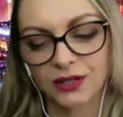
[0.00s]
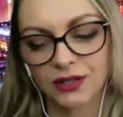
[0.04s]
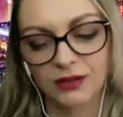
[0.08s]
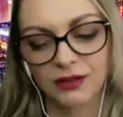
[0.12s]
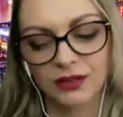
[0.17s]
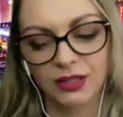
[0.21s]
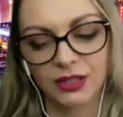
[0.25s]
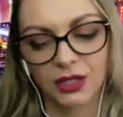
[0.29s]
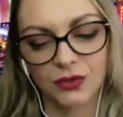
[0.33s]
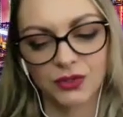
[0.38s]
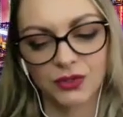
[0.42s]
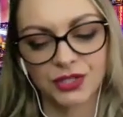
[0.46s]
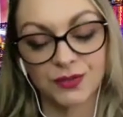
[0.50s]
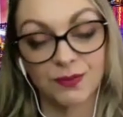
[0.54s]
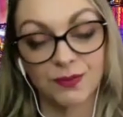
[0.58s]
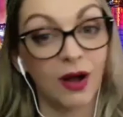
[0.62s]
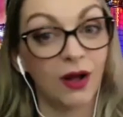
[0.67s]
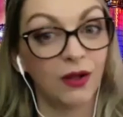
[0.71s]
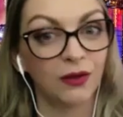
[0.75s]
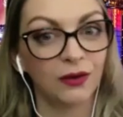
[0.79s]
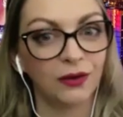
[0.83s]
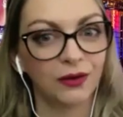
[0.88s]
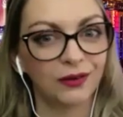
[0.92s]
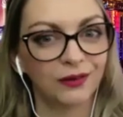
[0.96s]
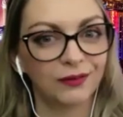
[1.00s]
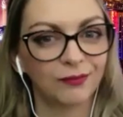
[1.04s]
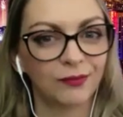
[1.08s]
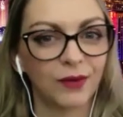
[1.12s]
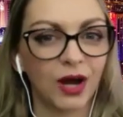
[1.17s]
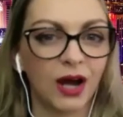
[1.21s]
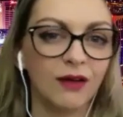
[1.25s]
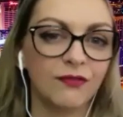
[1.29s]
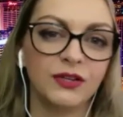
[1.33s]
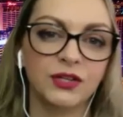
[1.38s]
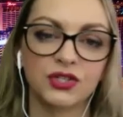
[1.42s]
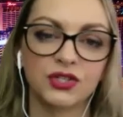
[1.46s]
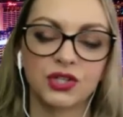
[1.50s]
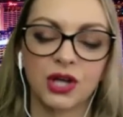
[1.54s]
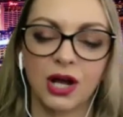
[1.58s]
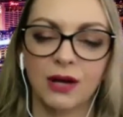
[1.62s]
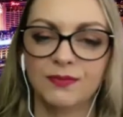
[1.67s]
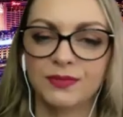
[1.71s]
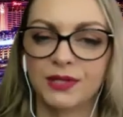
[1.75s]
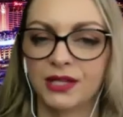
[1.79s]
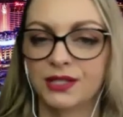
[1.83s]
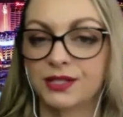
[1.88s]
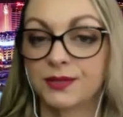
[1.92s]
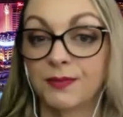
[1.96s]
you know smaller coffee shops
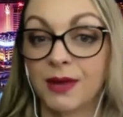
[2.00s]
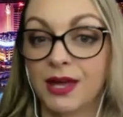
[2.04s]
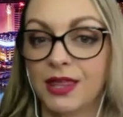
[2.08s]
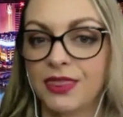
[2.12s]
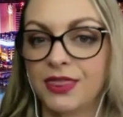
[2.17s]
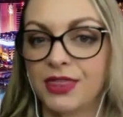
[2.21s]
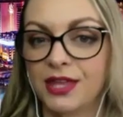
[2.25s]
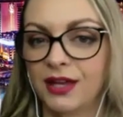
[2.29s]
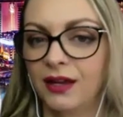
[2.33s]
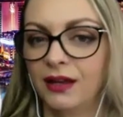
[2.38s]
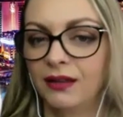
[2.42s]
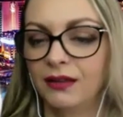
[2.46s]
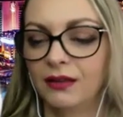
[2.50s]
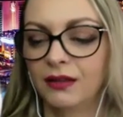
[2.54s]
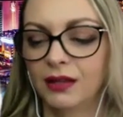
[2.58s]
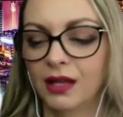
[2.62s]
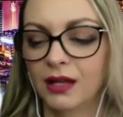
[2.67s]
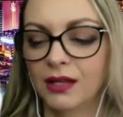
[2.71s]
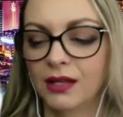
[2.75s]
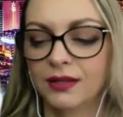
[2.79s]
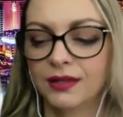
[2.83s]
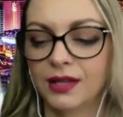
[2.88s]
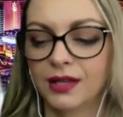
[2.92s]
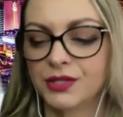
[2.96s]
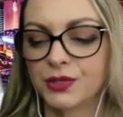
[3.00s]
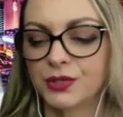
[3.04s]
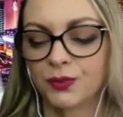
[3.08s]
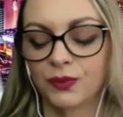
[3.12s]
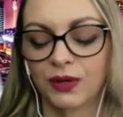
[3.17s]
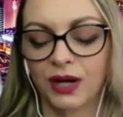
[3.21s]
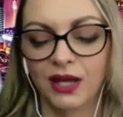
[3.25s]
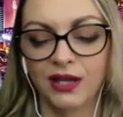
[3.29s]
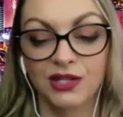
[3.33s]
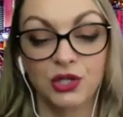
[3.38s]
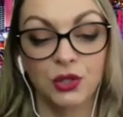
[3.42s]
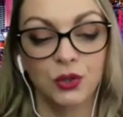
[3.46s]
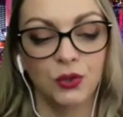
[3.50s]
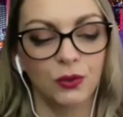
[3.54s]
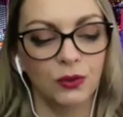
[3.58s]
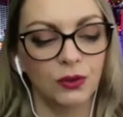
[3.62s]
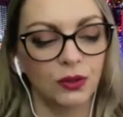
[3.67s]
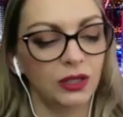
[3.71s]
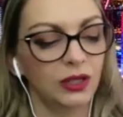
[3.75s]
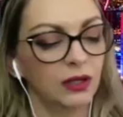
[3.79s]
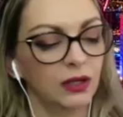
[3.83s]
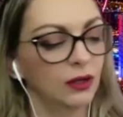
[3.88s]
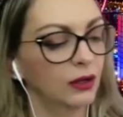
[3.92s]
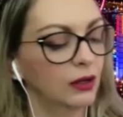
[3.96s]
that's my thing that, that's what i do
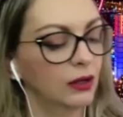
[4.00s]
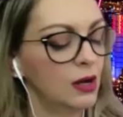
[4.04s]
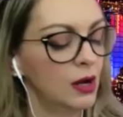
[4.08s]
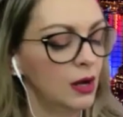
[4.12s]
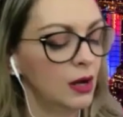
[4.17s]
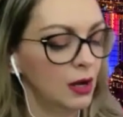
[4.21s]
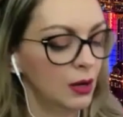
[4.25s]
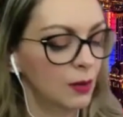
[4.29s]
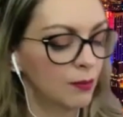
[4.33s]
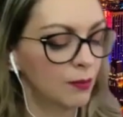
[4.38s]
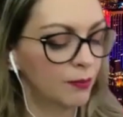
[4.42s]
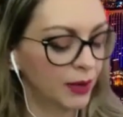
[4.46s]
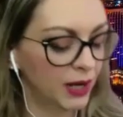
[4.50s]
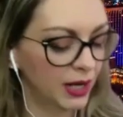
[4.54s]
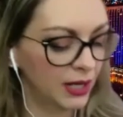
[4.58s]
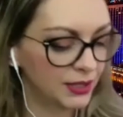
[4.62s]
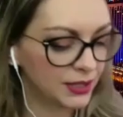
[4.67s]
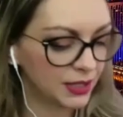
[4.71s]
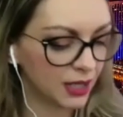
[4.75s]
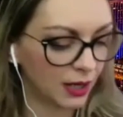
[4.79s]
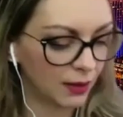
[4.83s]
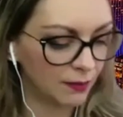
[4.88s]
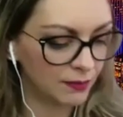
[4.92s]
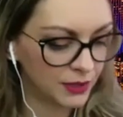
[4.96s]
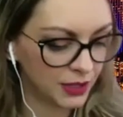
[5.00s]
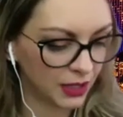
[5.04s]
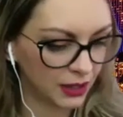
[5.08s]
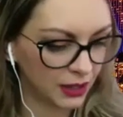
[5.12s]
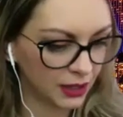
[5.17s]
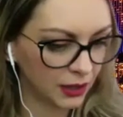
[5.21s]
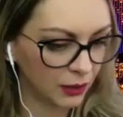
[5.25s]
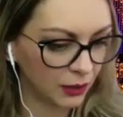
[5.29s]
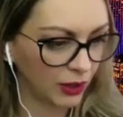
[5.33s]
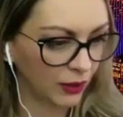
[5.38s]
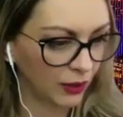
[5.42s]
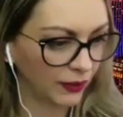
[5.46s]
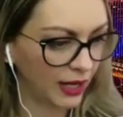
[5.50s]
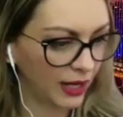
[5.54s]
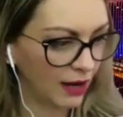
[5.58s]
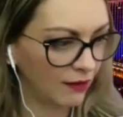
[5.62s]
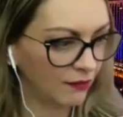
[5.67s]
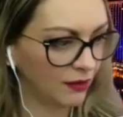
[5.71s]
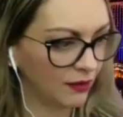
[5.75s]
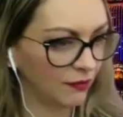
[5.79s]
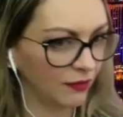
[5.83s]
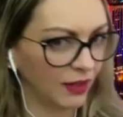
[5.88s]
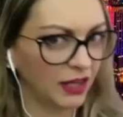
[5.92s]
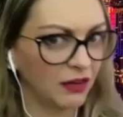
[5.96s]
here but um, Dunkin' we only have
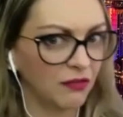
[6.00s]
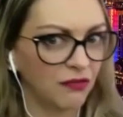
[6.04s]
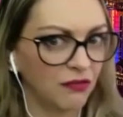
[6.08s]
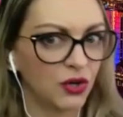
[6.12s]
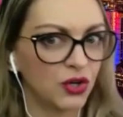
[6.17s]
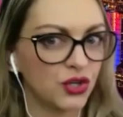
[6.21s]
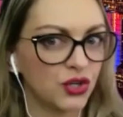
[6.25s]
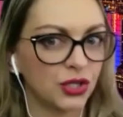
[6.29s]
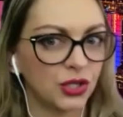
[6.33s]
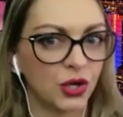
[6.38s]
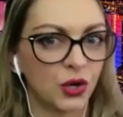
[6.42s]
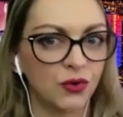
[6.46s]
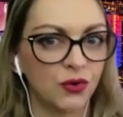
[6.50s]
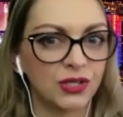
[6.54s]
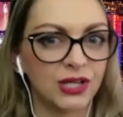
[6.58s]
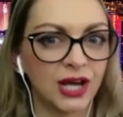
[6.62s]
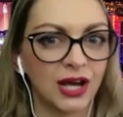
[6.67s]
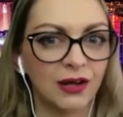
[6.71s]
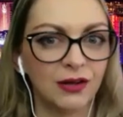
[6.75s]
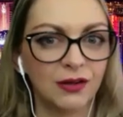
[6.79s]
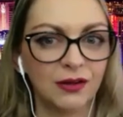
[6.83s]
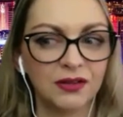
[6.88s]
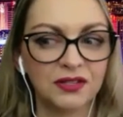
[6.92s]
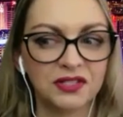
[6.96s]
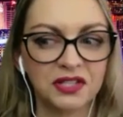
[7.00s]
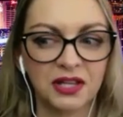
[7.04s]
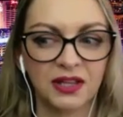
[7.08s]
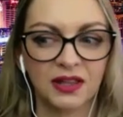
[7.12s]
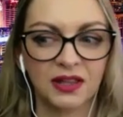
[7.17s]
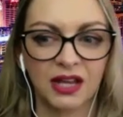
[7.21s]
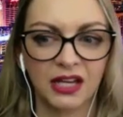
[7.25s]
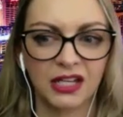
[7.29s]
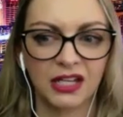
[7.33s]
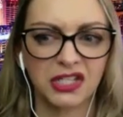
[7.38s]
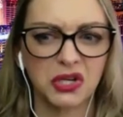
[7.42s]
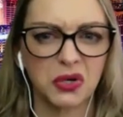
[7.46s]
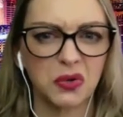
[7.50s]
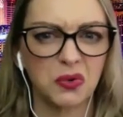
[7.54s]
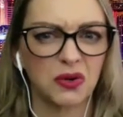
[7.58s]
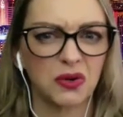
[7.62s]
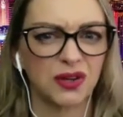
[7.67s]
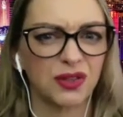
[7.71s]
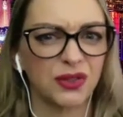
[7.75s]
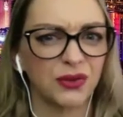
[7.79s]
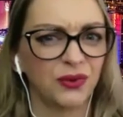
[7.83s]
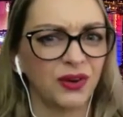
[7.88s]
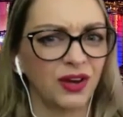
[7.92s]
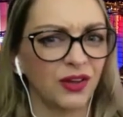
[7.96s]
in like virgin hotels and like two or
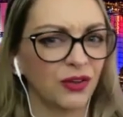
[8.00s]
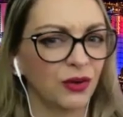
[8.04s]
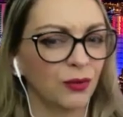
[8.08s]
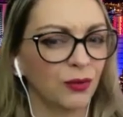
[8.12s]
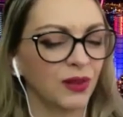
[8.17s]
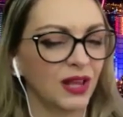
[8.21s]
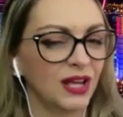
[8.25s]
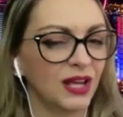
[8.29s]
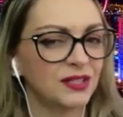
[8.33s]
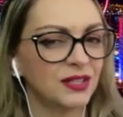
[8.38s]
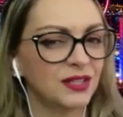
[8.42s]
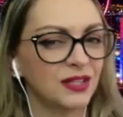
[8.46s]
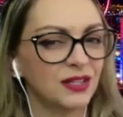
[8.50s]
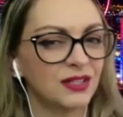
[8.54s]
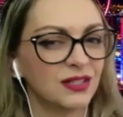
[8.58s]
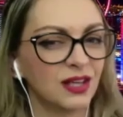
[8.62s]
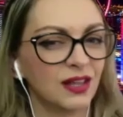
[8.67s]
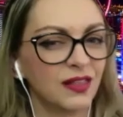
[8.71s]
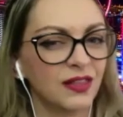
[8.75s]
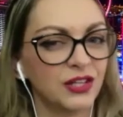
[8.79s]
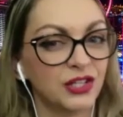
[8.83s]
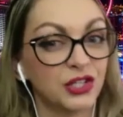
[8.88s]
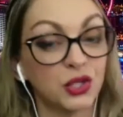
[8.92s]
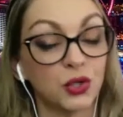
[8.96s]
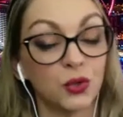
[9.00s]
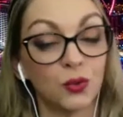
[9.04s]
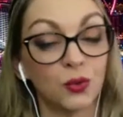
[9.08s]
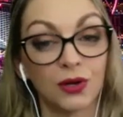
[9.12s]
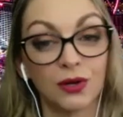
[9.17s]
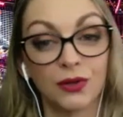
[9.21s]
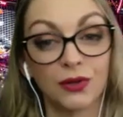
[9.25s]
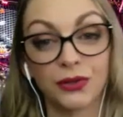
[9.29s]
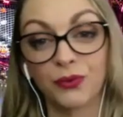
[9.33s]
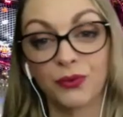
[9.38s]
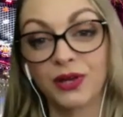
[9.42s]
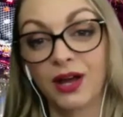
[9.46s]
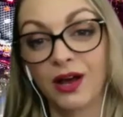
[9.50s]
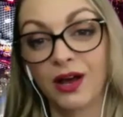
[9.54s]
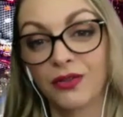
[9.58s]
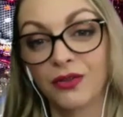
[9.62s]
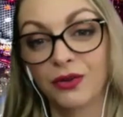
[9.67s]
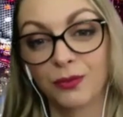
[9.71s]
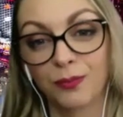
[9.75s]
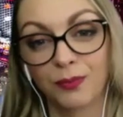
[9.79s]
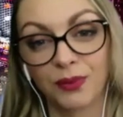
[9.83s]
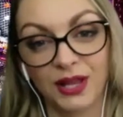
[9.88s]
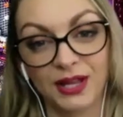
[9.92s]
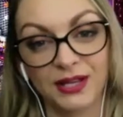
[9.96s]
three other places and the two or three
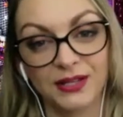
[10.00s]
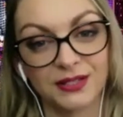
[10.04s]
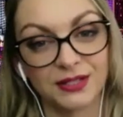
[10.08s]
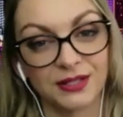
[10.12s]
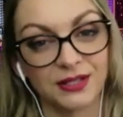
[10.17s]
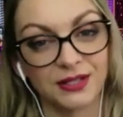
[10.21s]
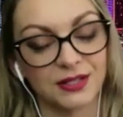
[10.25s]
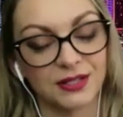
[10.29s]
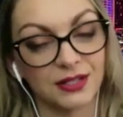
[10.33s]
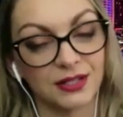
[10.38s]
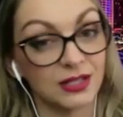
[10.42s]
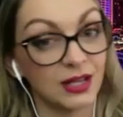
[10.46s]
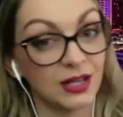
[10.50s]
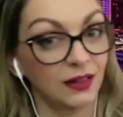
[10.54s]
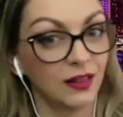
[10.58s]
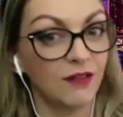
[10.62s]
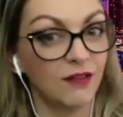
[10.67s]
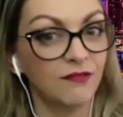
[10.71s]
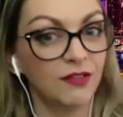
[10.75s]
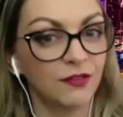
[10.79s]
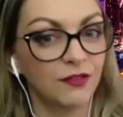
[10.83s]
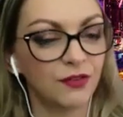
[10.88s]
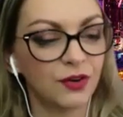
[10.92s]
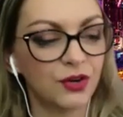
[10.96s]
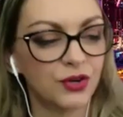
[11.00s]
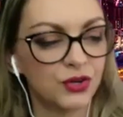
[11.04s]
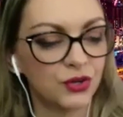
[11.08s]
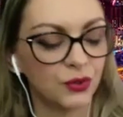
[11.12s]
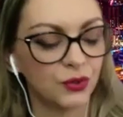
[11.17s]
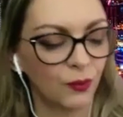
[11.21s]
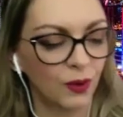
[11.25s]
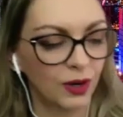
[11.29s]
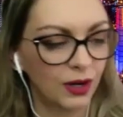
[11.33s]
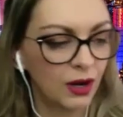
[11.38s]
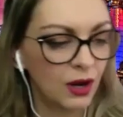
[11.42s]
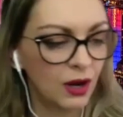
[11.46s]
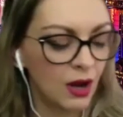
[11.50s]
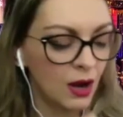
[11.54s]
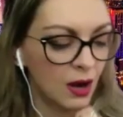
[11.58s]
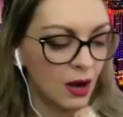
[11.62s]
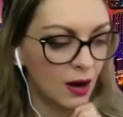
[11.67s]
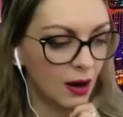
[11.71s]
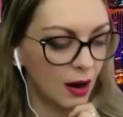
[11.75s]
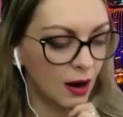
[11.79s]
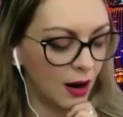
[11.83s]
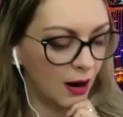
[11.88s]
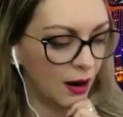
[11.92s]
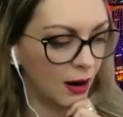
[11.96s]
other places because i love the virgin one
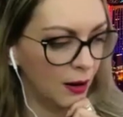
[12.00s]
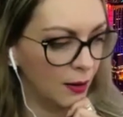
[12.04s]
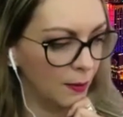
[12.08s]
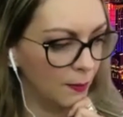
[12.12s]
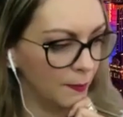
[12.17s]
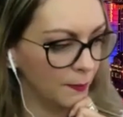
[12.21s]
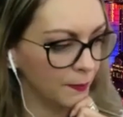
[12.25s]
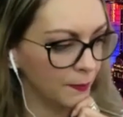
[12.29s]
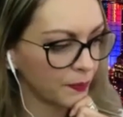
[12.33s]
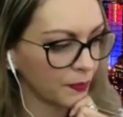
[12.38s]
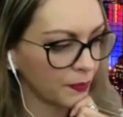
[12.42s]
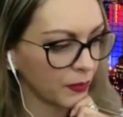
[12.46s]
um,